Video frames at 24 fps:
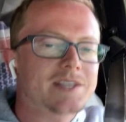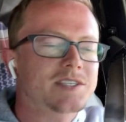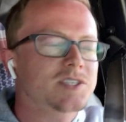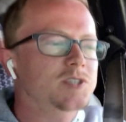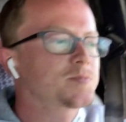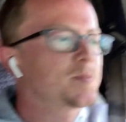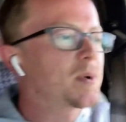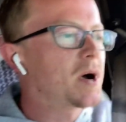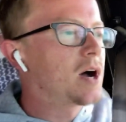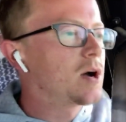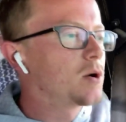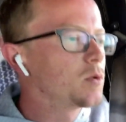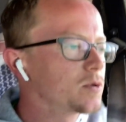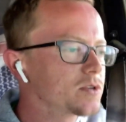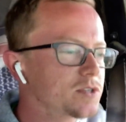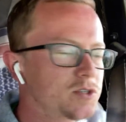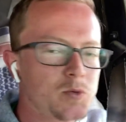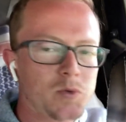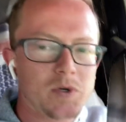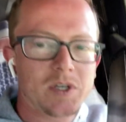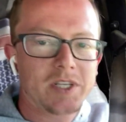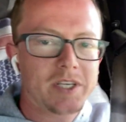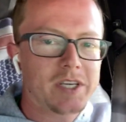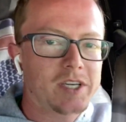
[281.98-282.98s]
spot was
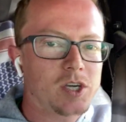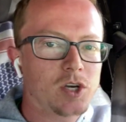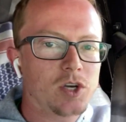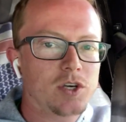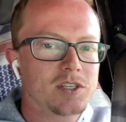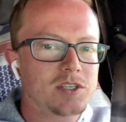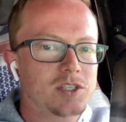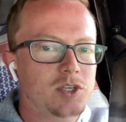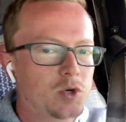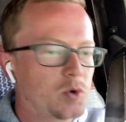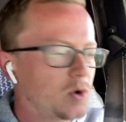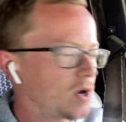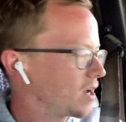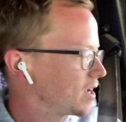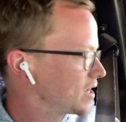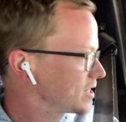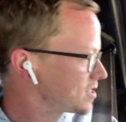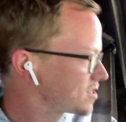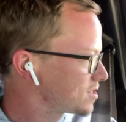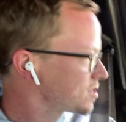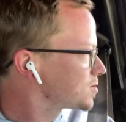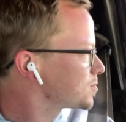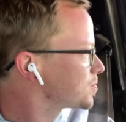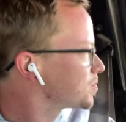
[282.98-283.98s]
really good to
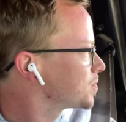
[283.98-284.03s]
us.